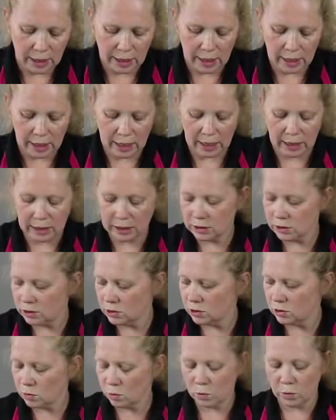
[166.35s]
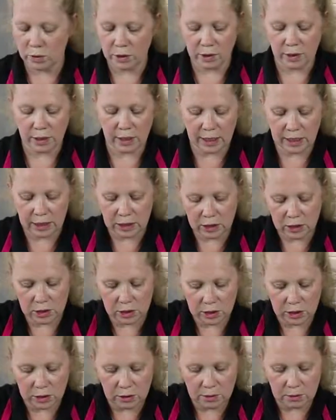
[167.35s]
And what you can
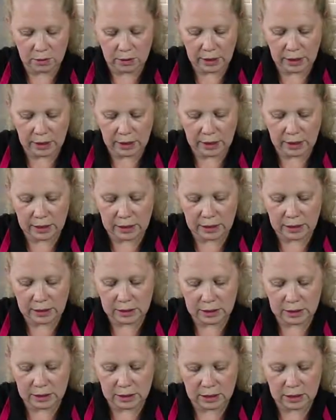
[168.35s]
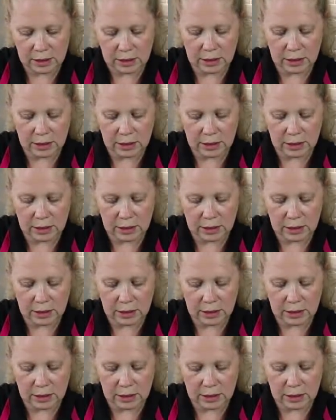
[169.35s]
do is,